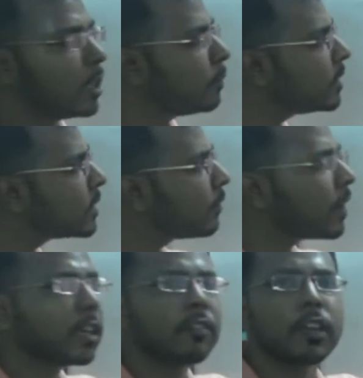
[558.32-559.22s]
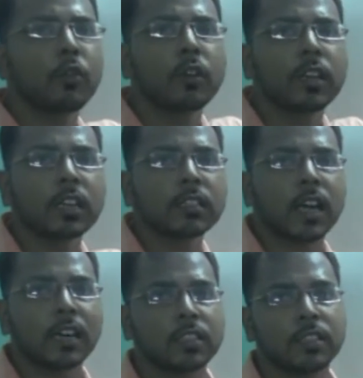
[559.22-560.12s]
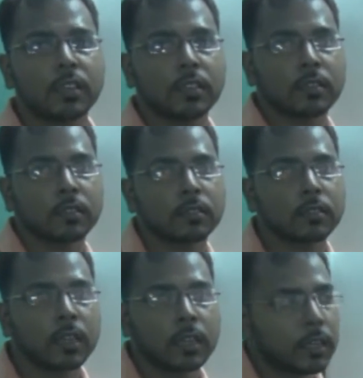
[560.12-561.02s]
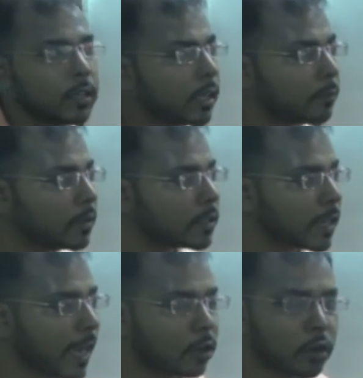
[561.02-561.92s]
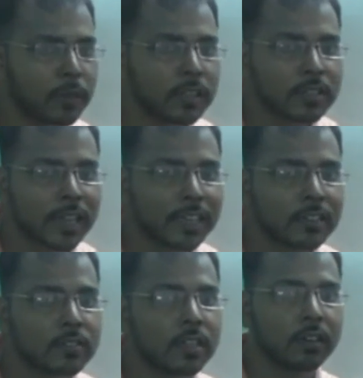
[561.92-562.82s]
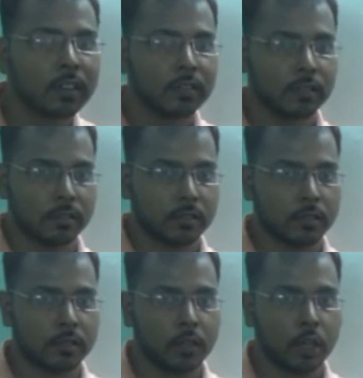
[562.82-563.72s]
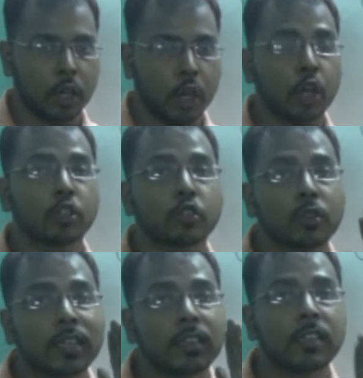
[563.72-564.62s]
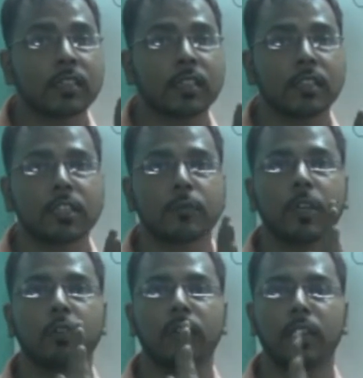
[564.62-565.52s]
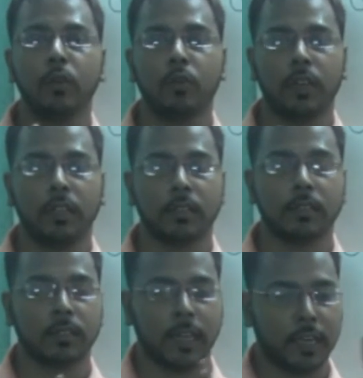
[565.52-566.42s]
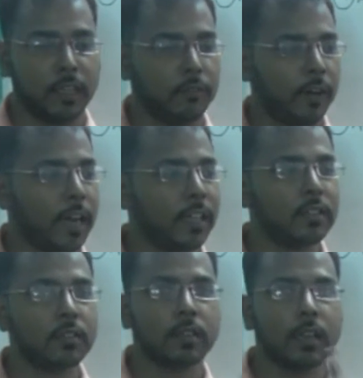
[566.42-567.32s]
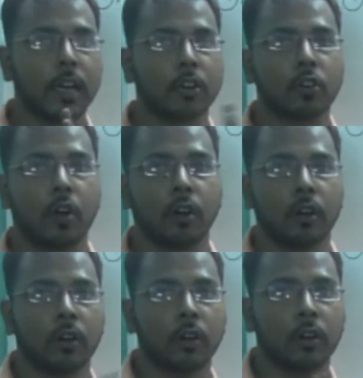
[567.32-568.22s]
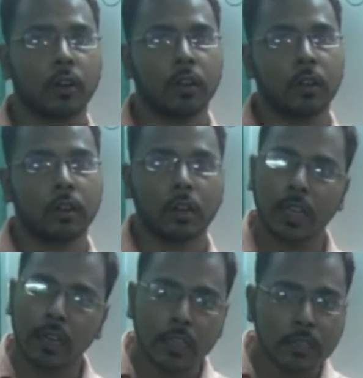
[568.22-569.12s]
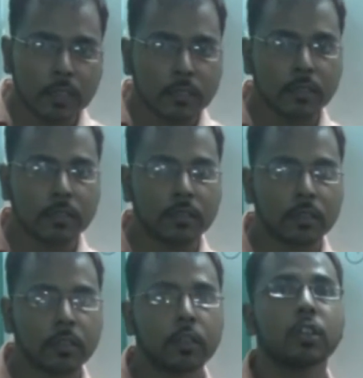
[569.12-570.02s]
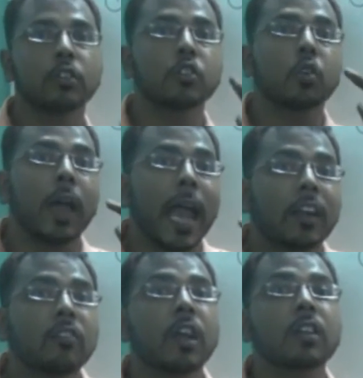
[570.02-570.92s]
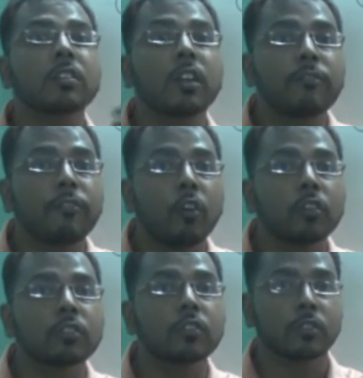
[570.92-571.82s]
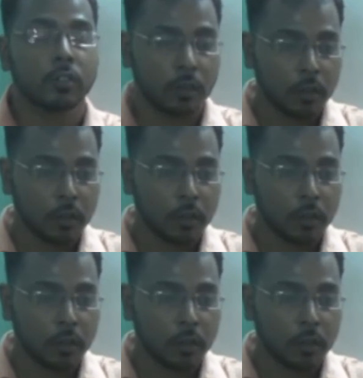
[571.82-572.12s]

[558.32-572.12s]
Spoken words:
that means effective nuclear charge increases, that means atomic size decreases. So the distance between nucleus and the valence electron decreases. So attractive force